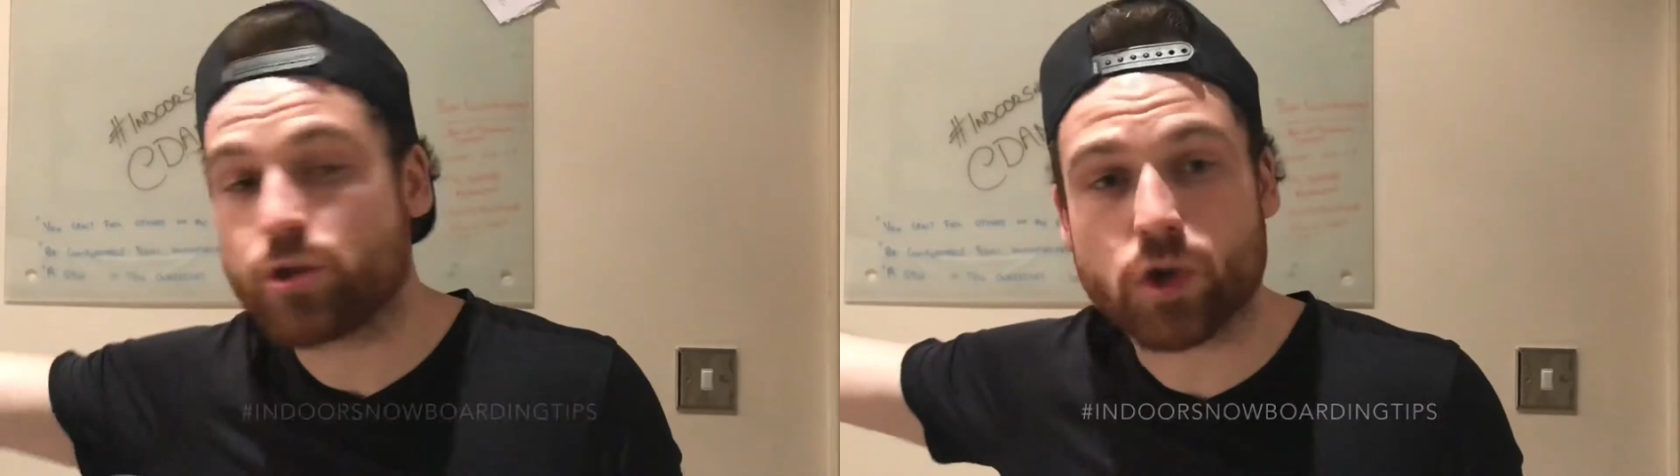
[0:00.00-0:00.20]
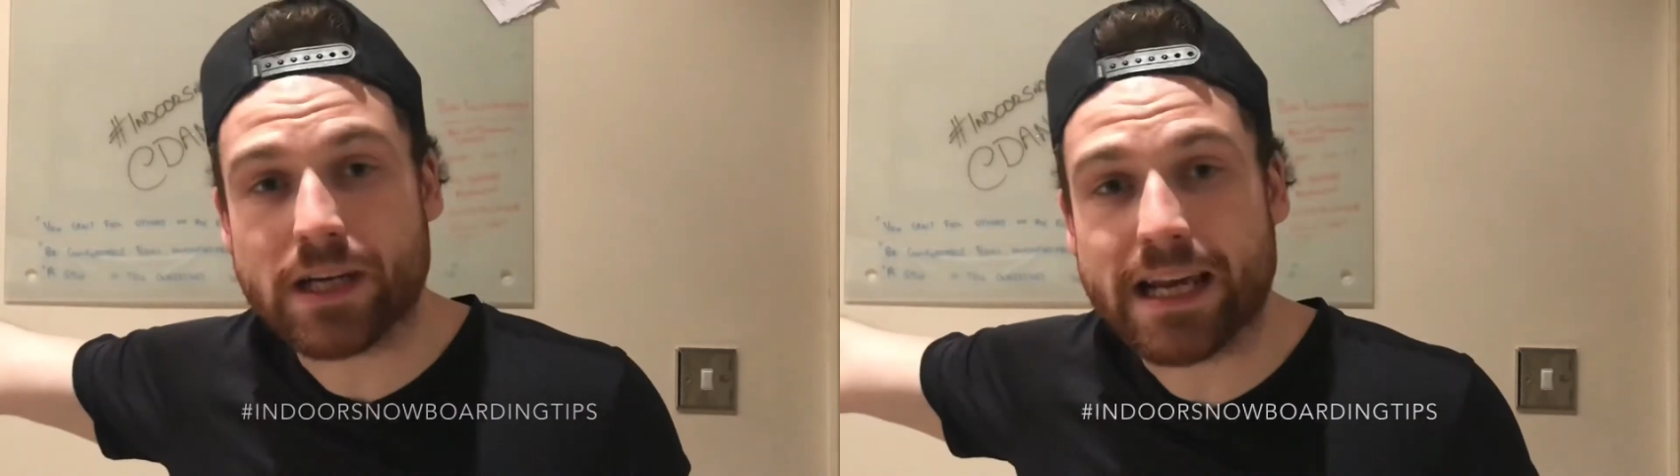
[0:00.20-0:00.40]

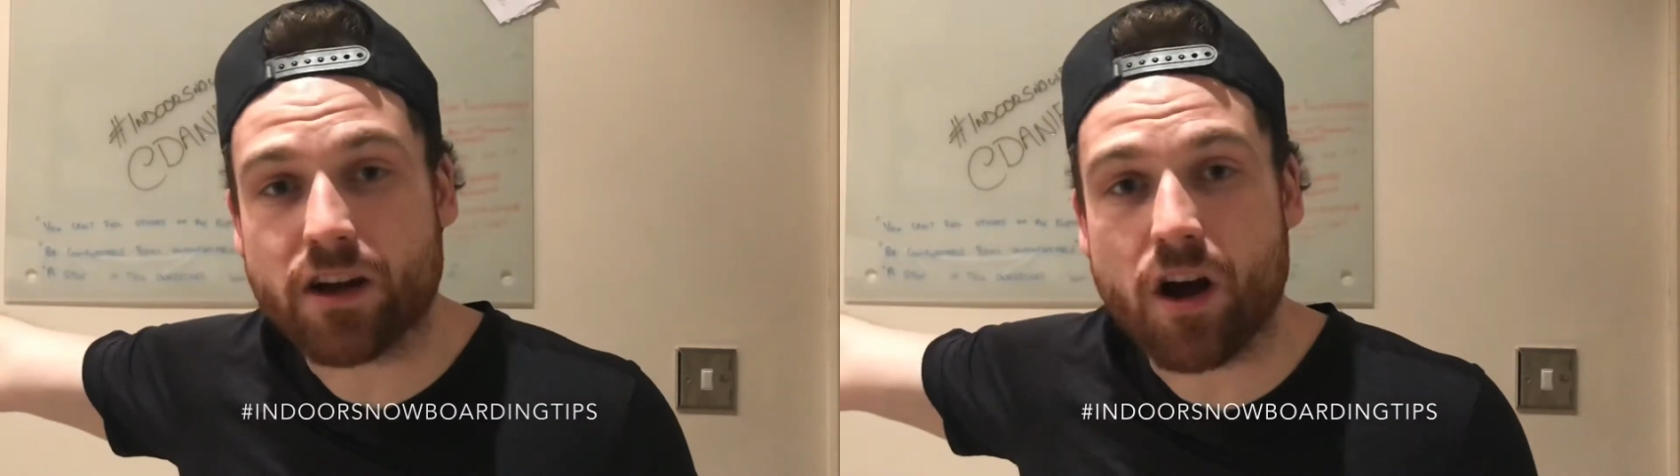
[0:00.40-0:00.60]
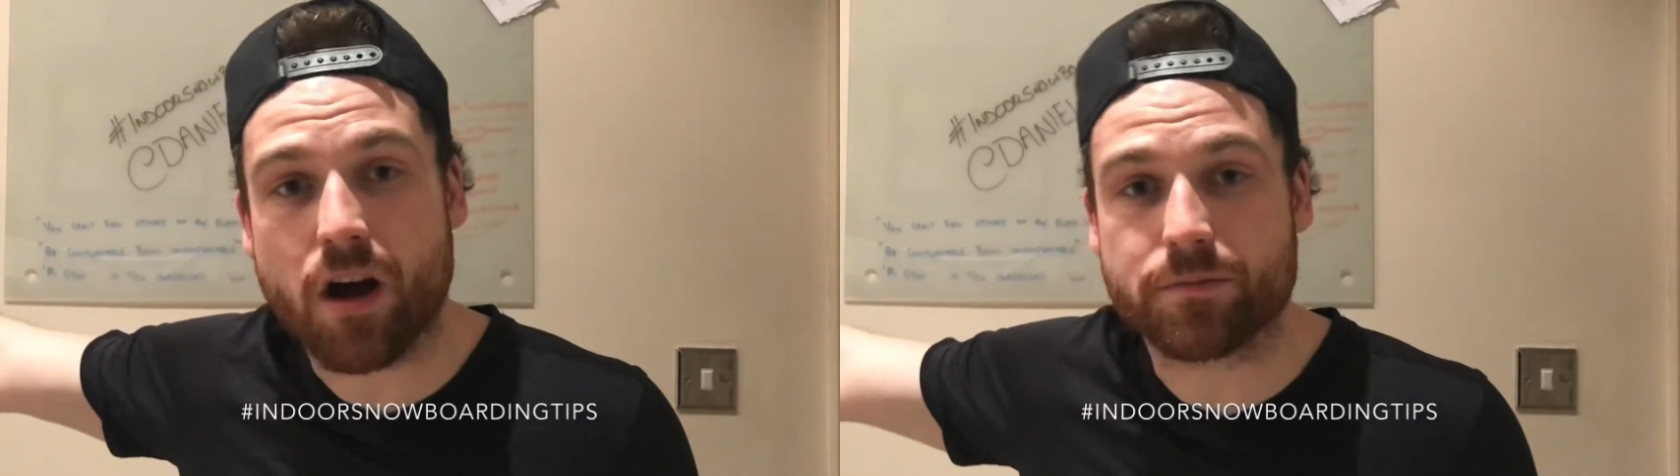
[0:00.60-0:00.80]
use your
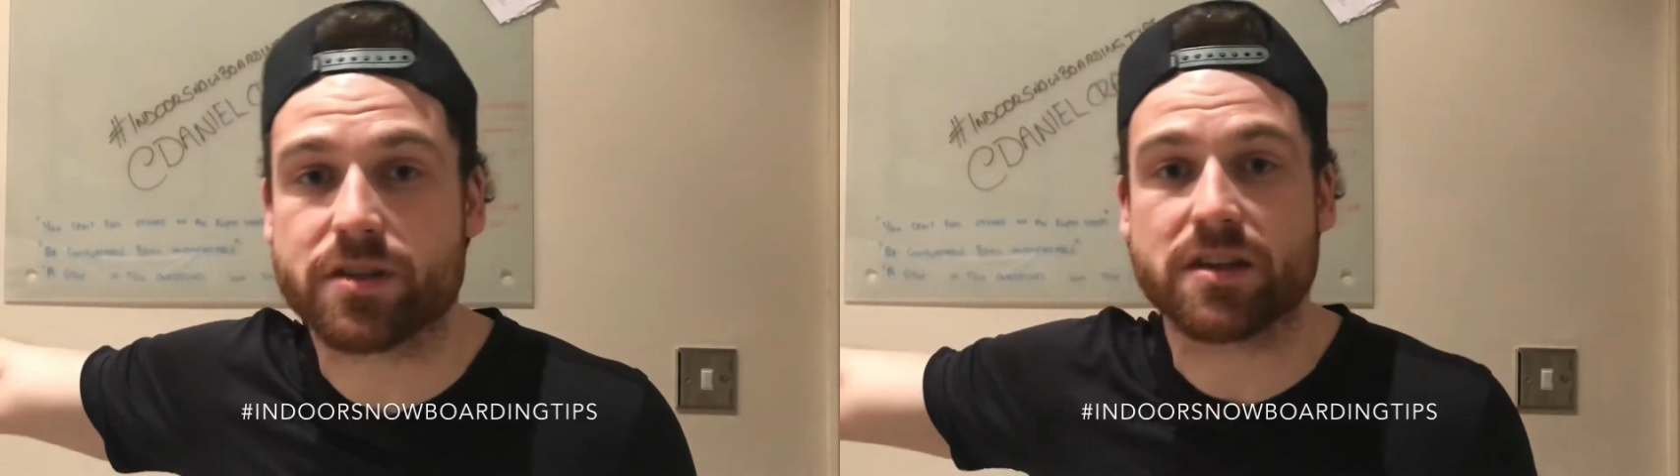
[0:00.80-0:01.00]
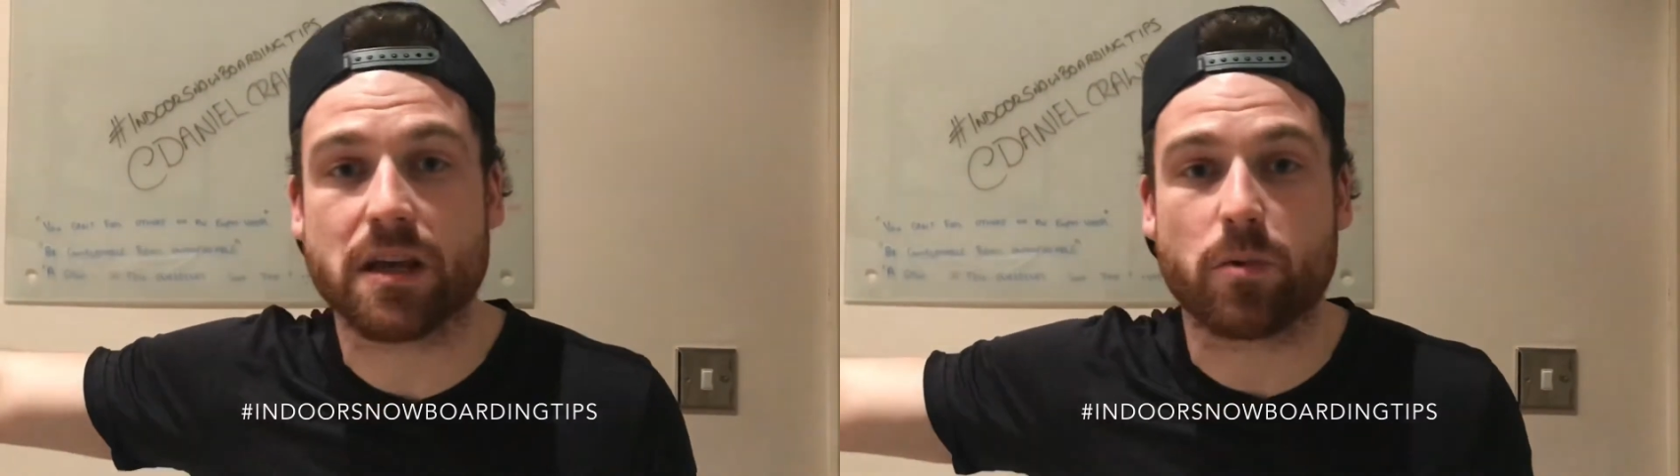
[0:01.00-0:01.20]
lead arm
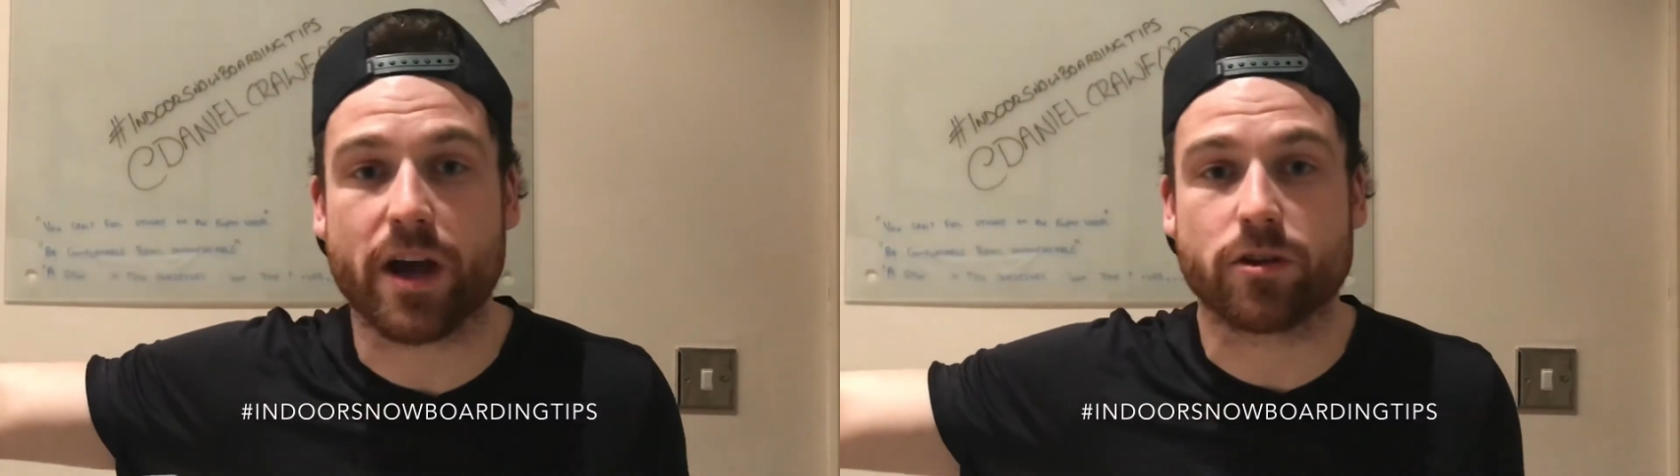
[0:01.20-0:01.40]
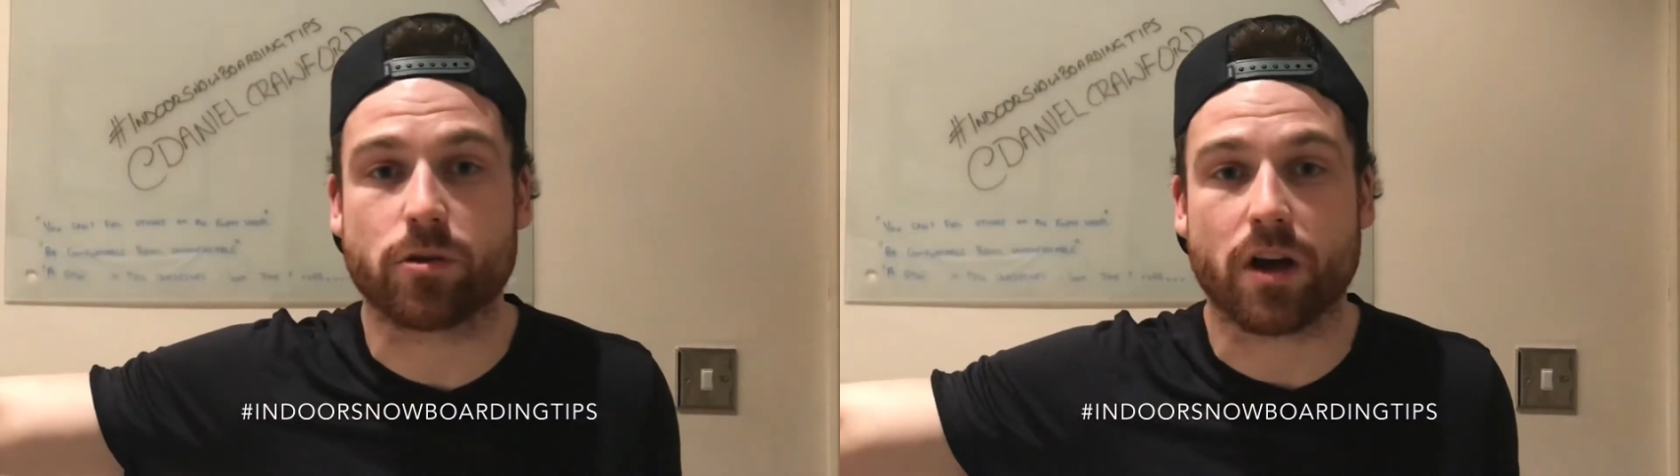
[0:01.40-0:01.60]
to see
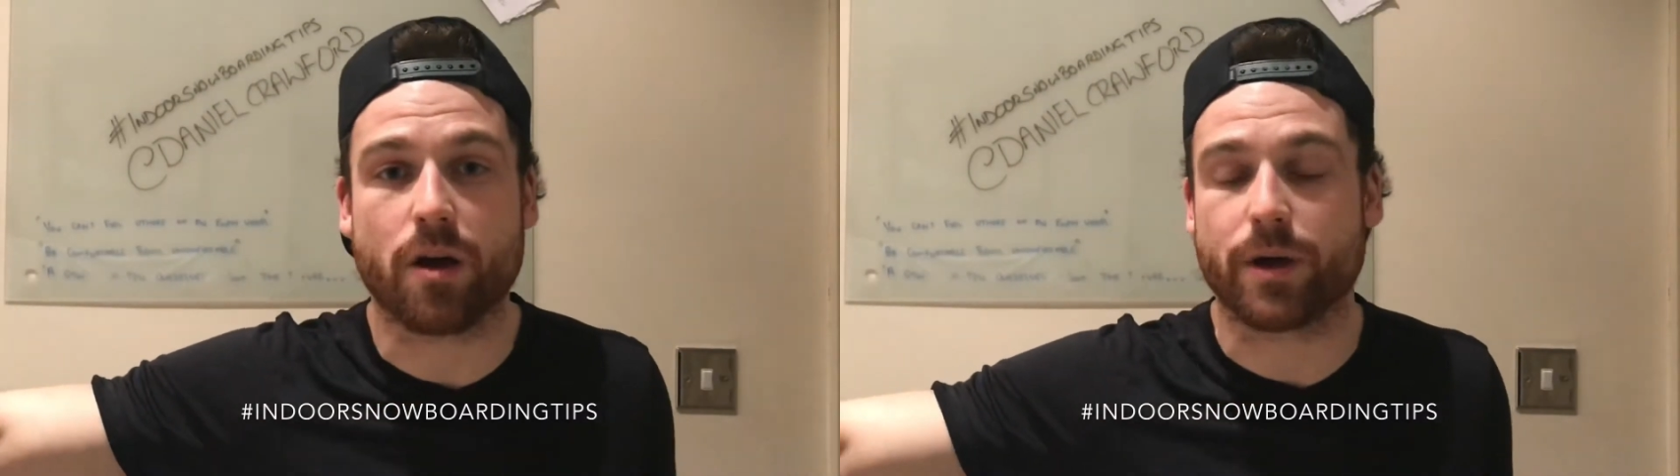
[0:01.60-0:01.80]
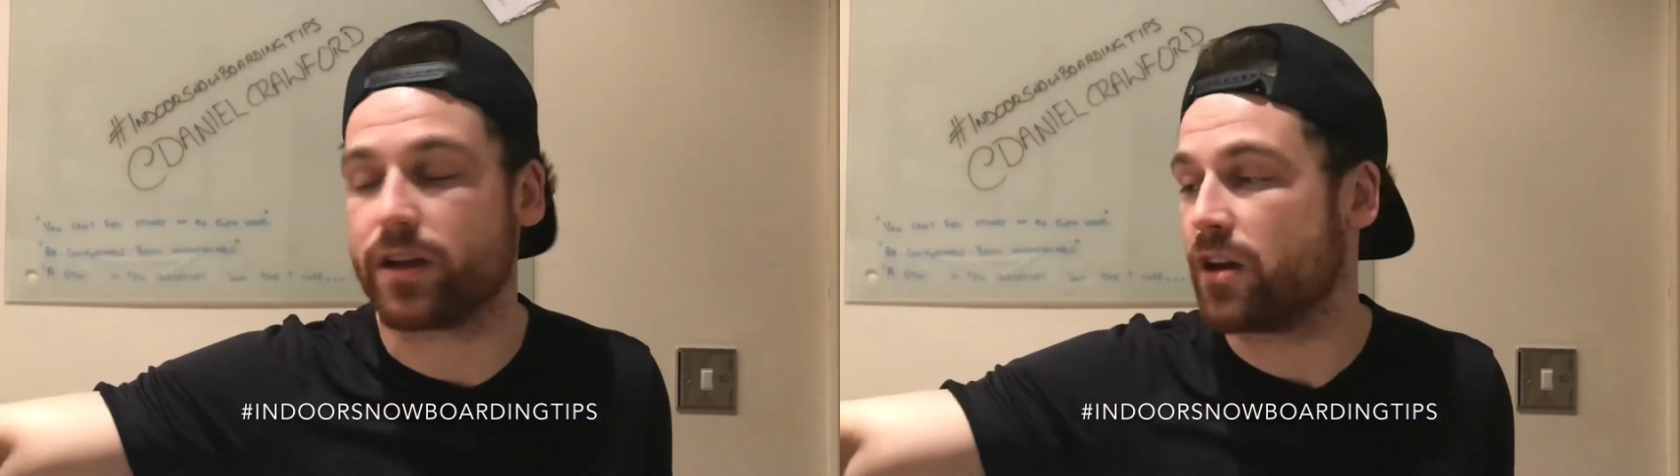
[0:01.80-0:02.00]
where you're
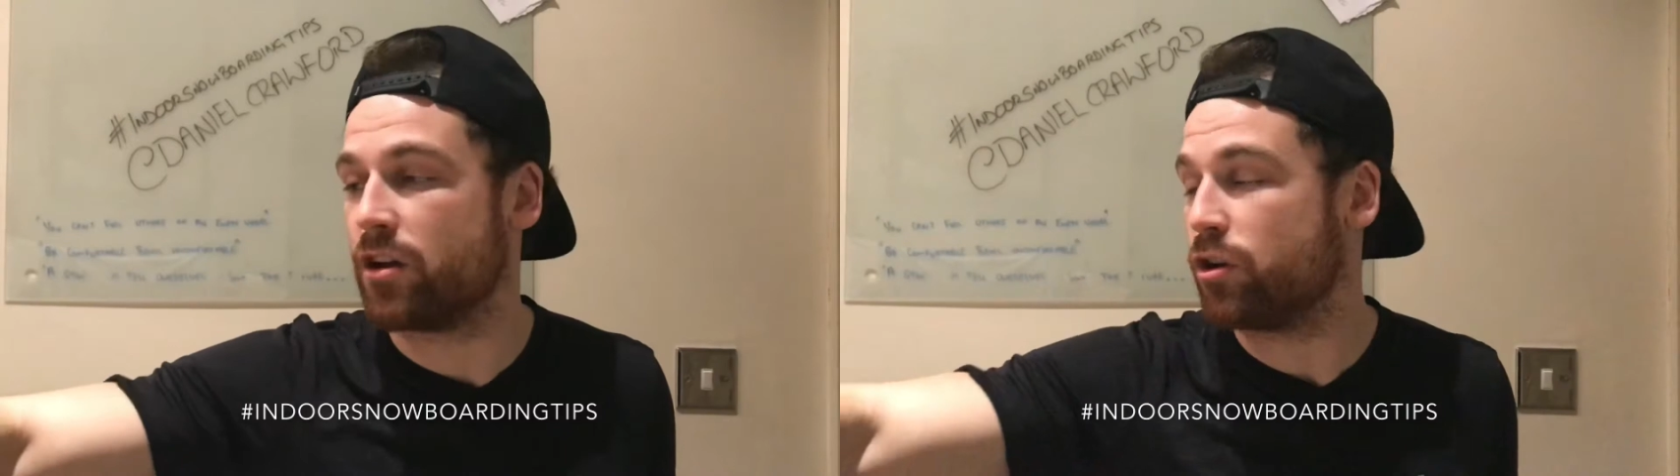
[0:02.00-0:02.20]
going.